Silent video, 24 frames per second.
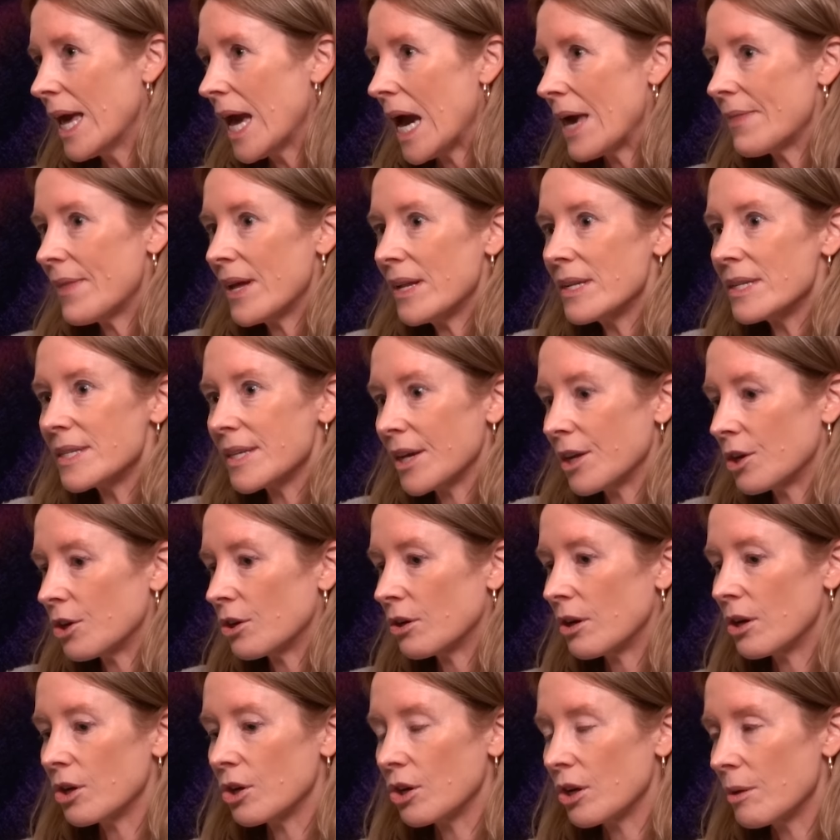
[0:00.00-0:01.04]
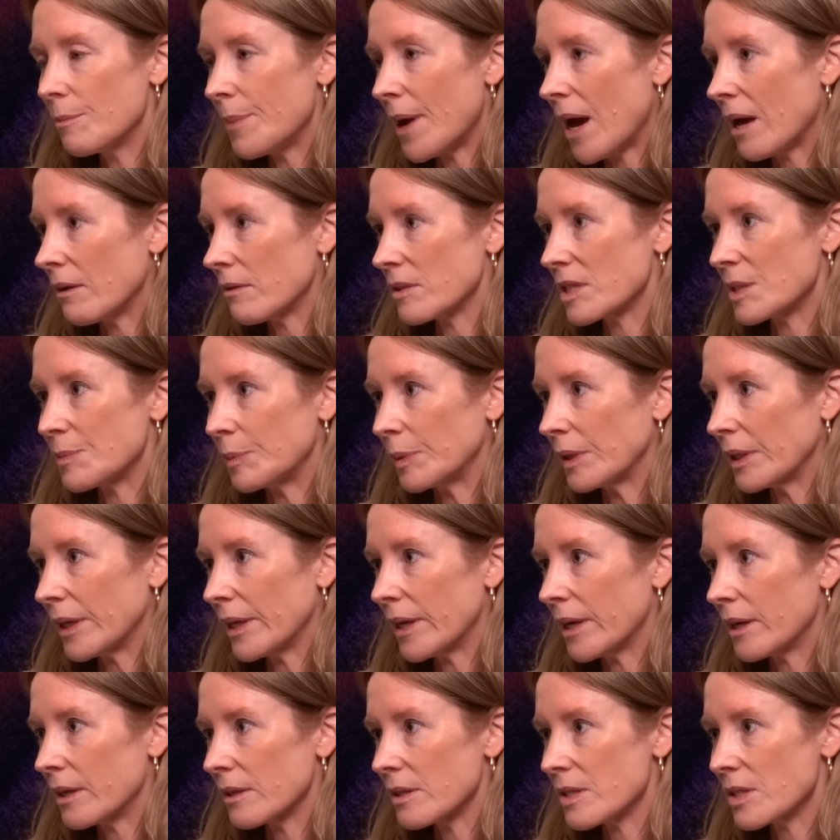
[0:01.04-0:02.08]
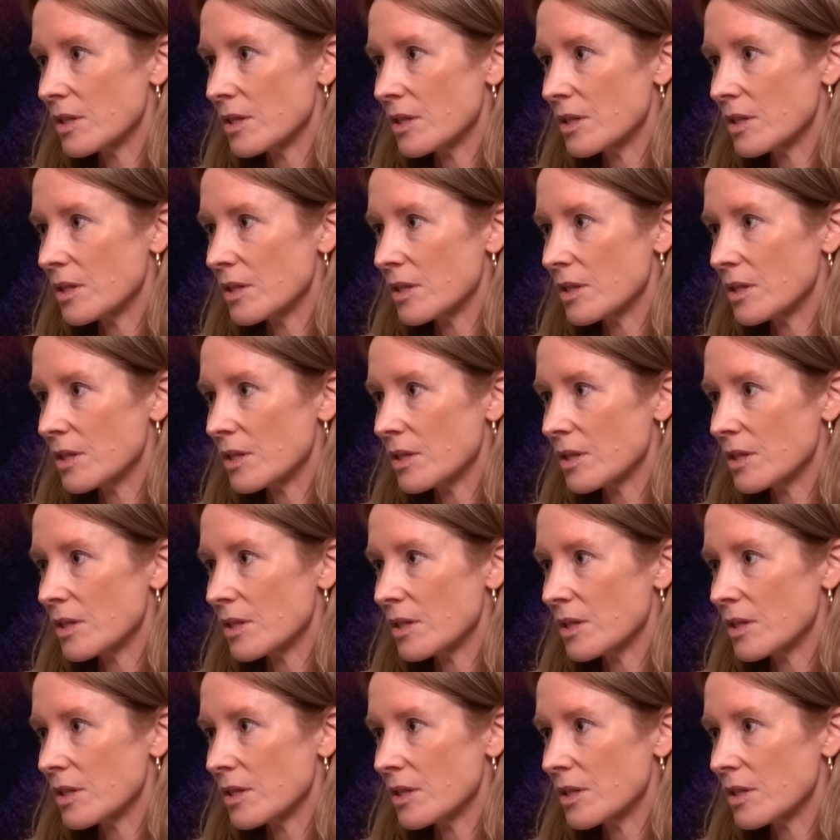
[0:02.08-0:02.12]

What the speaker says: And then dinner, a good balanced plate.